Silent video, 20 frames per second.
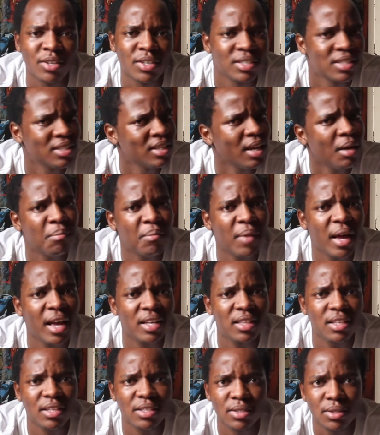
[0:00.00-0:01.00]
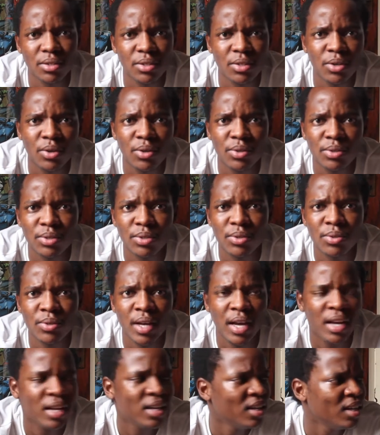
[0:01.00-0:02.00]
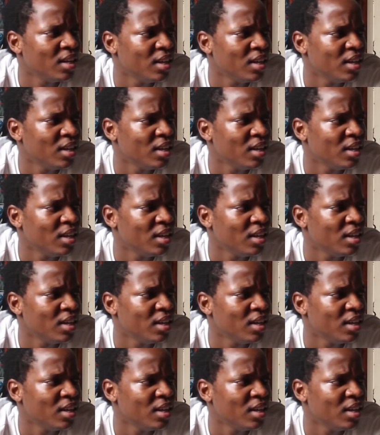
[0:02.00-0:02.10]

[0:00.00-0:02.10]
because some actors, you don't do that.